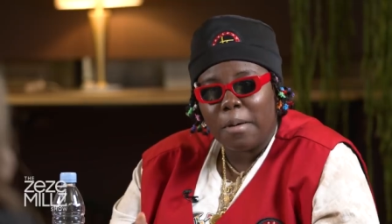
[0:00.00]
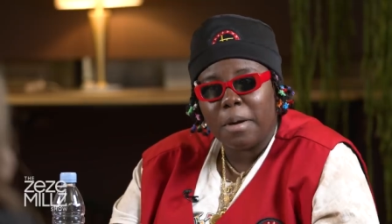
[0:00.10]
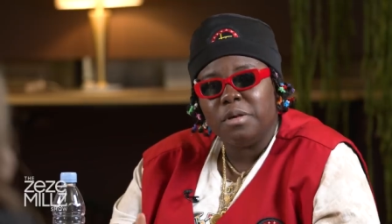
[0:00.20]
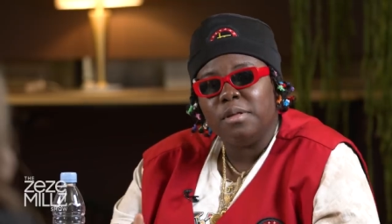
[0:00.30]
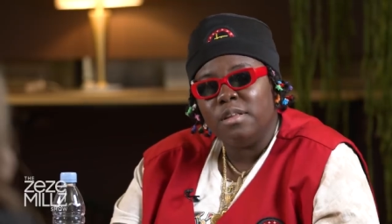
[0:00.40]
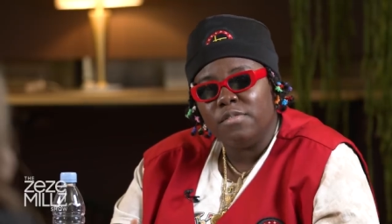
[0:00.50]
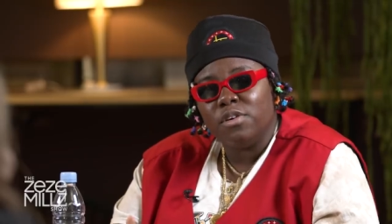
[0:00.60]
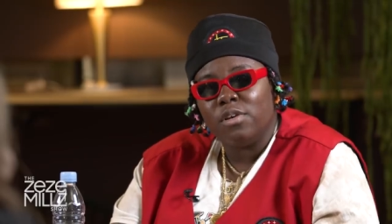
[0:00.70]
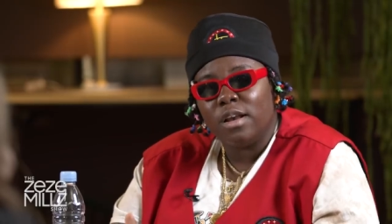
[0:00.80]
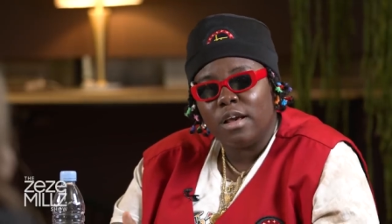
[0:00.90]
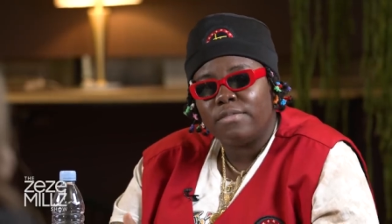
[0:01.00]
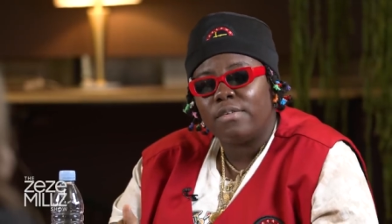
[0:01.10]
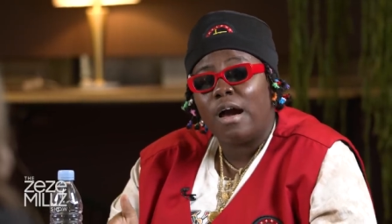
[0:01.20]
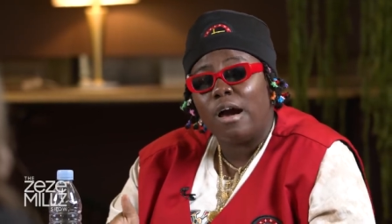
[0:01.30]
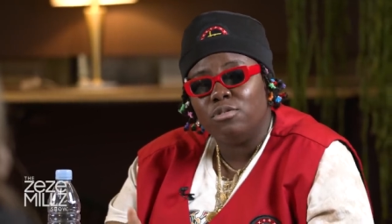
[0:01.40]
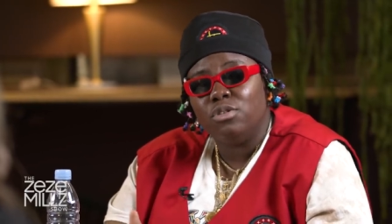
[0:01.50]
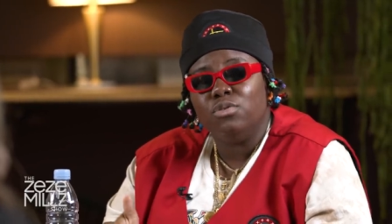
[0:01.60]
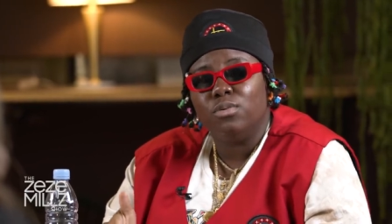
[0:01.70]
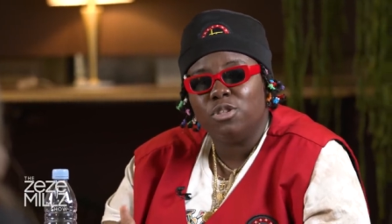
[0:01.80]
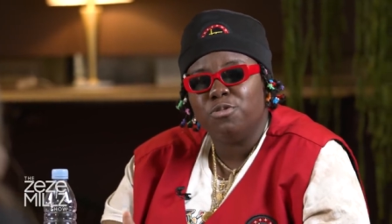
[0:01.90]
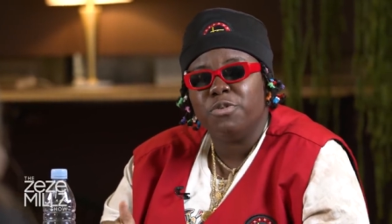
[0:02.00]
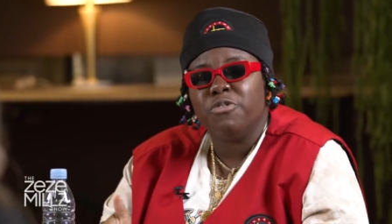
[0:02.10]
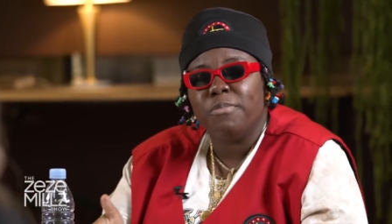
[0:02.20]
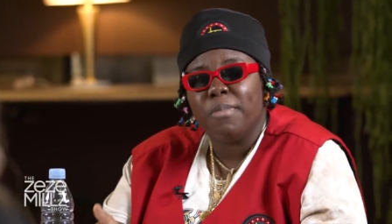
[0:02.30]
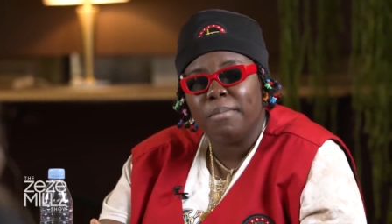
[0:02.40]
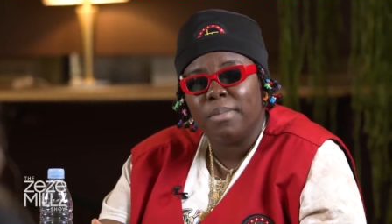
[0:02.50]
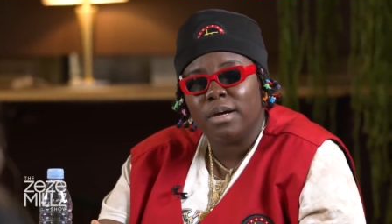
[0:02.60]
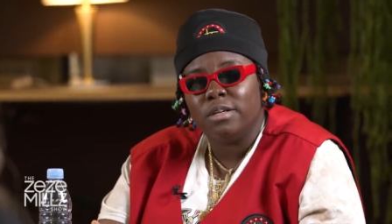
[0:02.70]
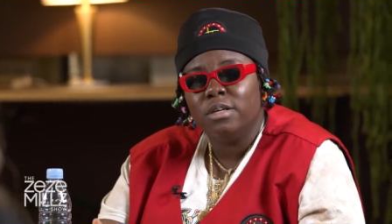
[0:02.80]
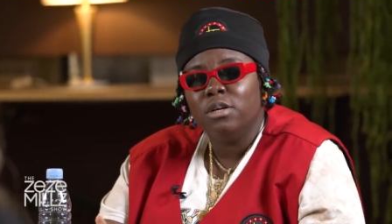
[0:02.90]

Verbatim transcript: How are you living your life? How do you want to be remembered?